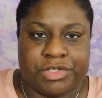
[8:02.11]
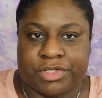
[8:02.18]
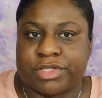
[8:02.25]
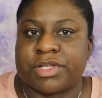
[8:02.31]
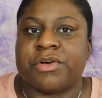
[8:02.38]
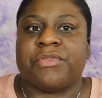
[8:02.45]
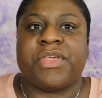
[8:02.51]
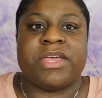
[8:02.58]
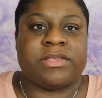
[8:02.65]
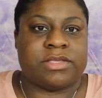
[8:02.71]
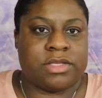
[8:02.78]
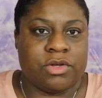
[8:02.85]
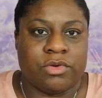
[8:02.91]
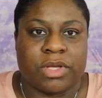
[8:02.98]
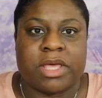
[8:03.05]
and so they
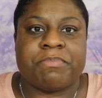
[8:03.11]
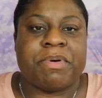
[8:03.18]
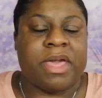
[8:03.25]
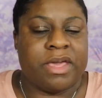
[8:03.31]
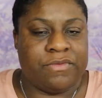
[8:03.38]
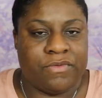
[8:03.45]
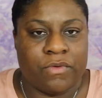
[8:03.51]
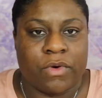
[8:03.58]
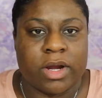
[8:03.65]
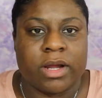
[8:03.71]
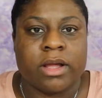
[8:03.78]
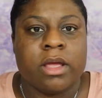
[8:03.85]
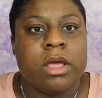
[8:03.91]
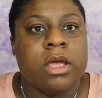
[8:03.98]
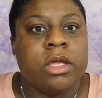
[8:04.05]
still get paid for
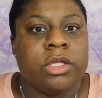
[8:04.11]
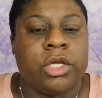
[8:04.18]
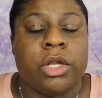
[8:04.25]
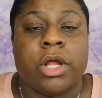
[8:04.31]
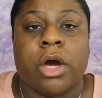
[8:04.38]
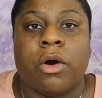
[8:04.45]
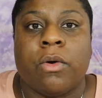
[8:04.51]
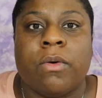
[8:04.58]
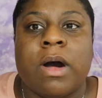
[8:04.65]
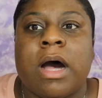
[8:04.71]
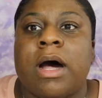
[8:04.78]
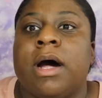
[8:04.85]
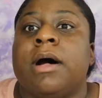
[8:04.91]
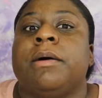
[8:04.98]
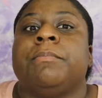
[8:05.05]
it. You
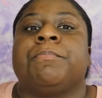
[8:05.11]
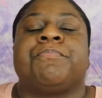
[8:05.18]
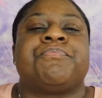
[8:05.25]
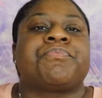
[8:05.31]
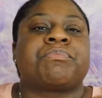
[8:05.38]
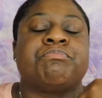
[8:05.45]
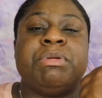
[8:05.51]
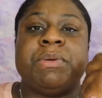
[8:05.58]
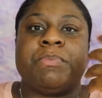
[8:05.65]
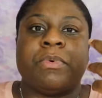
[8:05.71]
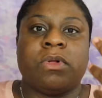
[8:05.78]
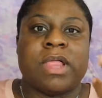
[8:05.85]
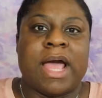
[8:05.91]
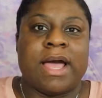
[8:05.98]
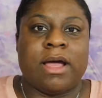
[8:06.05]
know,
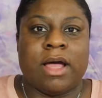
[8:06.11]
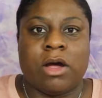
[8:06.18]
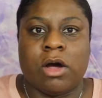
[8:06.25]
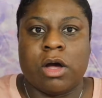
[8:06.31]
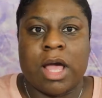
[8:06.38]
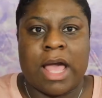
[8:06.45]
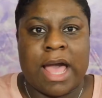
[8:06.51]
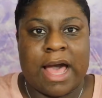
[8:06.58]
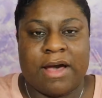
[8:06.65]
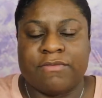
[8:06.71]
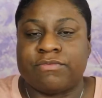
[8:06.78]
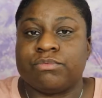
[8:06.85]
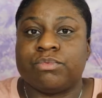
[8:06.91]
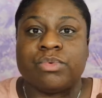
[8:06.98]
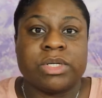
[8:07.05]
people that
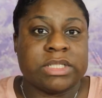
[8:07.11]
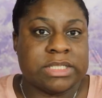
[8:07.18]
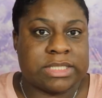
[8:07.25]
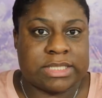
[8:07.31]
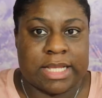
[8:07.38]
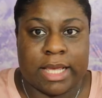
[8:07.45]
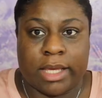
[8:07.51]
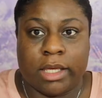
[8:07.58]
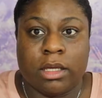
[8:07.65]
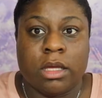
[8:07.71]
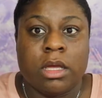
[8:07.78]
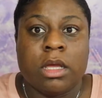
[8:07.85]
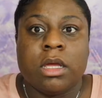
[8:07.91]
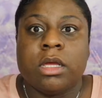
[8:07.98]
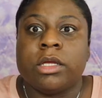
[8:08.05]
have real estate,
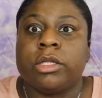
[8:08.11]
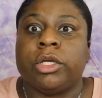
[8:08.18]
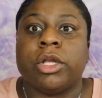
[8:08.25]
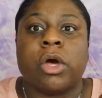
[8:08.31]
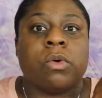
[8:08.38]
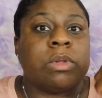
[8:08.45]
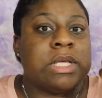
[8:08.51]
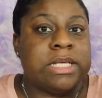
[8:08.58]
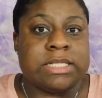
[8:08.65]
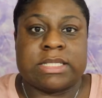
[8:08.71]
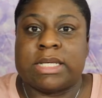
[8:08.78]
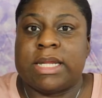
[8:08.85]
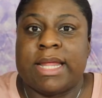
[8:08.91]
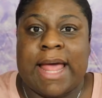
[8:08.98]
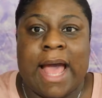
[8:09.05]
you know,
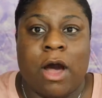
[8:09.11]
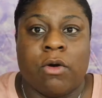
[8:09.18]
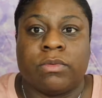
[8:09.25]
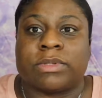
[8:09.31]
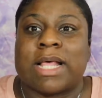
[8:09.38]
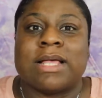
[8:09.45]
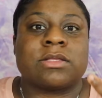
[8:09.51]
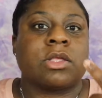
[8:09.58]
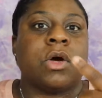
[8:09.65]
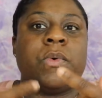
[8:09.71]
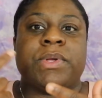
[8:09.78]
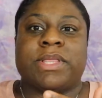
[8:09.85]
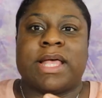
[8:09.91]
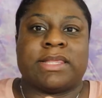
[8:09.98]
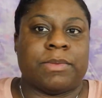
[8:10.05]
leasing it out, that's
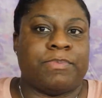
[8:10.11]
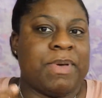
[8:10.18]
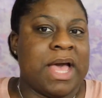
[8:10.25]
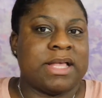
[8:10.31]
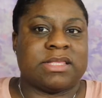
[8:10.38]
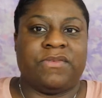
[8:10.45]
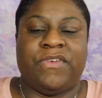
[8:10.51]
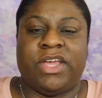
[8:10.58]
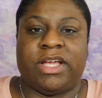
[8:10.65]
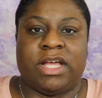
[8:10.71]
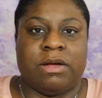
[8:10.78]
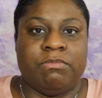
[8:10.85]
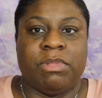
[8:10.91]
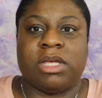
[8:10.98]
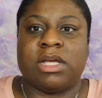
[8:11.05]
a passive
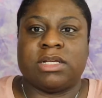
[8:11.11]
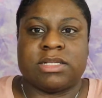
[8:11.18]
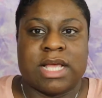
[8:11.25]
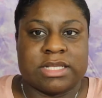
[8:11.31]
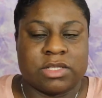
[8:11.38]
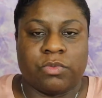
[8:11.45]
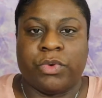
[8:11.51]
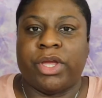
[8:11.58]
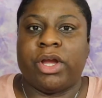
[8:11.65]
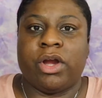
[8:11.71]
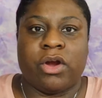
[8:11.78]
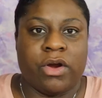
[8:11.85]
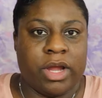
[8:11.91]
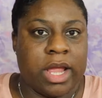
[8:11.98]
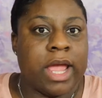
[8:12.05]
income, because that's a
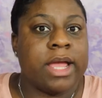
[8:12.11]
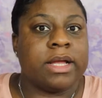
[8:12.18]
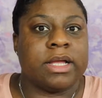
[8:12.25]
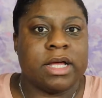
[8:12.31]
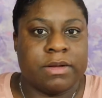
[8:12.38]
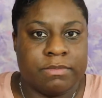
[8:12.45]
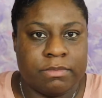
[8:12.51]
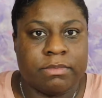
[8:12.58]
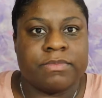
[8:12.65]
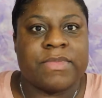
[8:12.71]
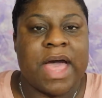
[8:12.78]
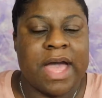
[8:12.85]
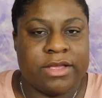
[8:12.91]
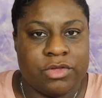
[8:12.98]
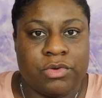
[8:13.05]
reoccurring income
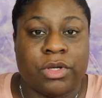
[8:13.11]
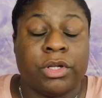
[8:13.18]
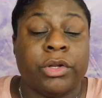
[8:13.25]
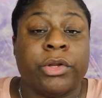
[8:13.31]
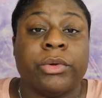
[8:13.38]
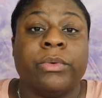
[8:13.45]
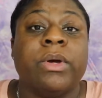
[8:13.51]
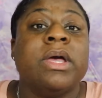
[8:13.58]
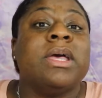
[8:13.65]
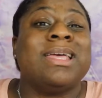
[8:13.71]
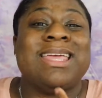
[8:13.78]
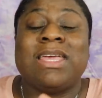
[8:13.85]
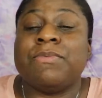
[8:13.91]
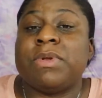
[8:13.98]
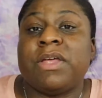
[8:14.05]
that you can do.
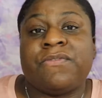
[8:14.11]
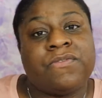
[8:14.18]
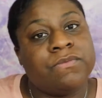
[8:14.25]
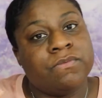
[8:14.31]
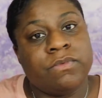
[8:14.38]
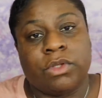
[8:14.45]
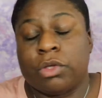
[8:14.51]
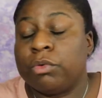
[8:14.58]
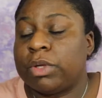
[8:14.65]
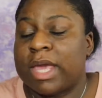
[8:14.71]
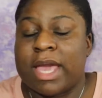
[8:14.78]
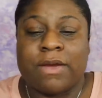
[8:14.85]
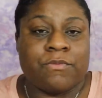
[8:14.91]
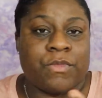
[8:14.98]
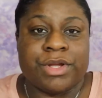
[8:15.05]
Even if you
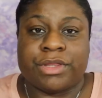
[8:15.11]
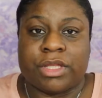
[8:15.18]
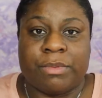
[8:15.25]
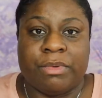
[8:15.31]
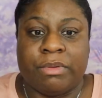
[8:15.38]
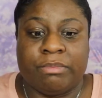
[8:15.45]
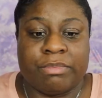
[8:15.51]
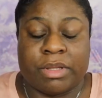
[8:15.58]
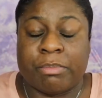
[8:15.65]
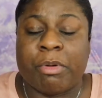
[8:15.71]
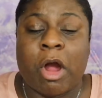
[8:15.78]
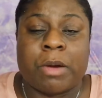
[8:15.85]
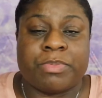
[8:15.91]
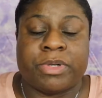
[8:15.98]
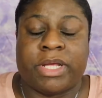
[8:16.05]
can't rent the
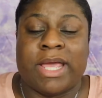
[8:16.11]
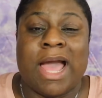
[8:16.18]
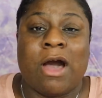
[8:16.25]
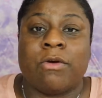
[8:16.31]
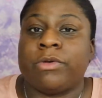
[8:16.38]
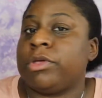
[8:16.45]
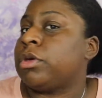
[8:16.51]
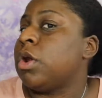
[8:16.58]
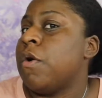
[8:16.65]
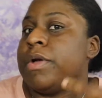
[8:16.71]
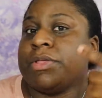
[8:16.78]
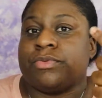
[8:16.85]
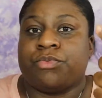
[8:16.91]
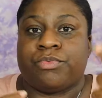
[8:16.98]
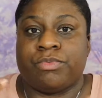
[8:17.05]
property out, you can
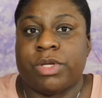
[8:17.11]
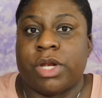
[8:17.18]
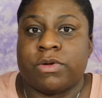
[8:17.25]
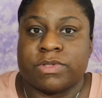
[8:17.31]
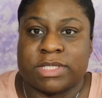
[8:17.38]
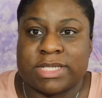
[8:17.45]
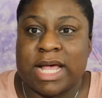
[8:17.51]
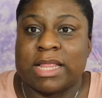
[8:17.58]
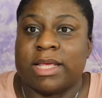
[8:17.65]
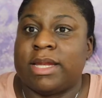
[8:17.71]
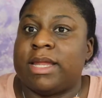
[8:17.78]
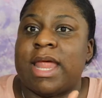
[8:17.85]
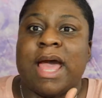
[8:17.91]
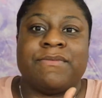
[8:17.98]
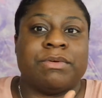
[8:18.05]
always, you know, sell it
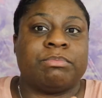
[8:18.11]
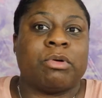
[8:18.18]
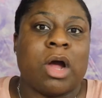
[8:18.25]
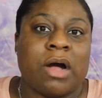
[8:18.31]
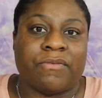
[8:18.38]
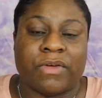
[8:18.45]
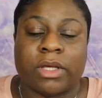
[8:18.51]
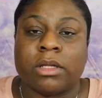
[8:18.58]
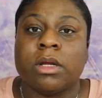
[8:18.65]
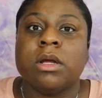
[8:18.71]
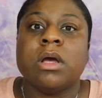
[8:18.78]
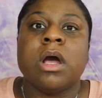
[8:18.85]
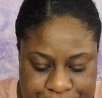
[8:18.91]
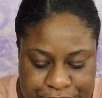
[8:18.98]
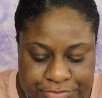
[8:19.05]
and have a profit.
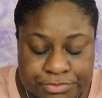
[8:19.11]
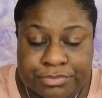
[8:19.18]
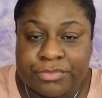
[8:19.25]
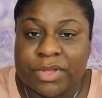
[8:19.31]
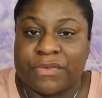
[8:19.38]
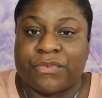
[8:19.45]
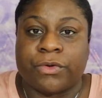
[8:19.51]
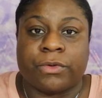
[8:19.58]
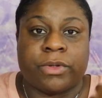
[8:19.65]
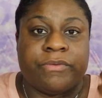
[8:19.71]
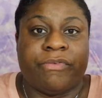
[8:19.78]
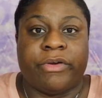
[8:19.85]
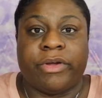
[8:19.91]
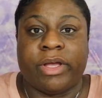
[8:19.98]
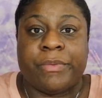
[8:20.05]
If
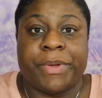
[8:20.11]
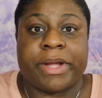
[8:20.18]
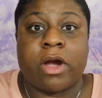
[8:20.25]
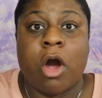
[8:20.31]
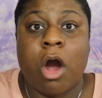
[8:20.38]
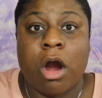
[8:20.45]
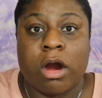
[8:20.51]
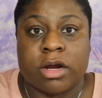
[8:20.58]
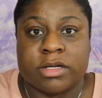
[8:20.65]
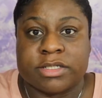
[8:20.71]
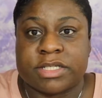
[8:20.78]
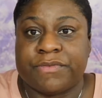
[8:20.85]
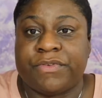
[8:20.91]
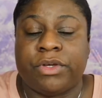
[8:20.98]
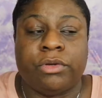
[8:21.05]
you're good with
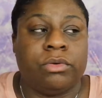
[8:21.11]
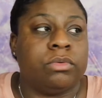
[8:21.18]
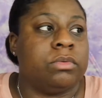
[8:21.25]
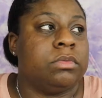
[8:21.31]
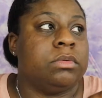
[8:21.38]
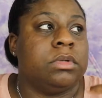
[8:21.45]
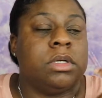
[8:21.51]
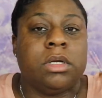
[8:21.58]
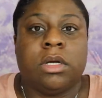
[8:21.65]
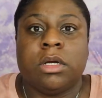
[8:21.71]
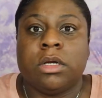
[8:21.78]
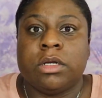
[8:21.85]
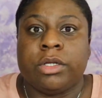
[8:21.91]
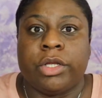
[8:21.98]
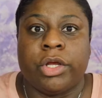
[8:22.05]
cars, if you
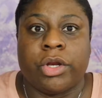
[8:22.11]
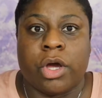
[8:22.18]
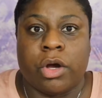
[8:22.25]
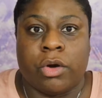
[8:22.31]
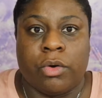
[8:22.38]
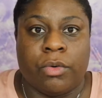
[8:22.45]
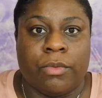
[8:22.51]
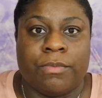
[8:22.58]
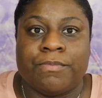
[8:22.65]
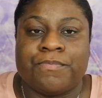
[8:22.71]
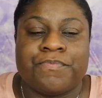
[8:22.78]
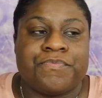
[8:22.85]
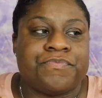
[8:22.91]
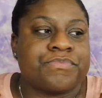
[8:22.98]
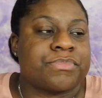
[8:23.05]
know
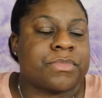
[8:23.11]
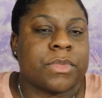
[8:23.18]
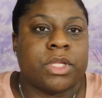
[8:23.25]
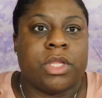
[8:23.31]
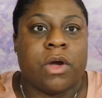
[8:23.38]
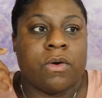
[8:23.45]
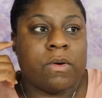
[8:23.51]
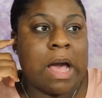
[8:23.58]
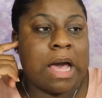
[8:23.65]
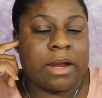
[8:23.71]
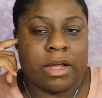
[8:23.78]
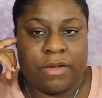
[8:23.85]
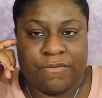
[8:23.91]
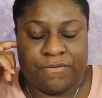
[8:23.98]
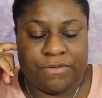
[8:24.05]
how
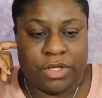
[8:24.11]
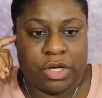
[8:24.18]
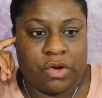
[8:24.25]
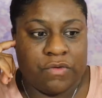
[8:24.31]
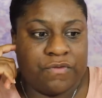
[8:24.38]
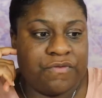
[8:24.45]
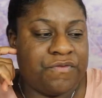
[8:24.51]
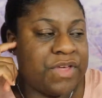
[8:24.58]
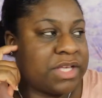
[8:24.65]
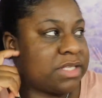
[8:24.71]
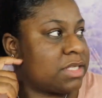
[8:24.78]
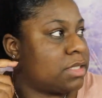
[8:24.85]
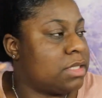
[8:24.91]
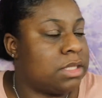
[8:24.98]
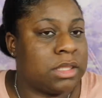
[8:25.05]
to, you know,
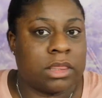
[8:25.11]
fix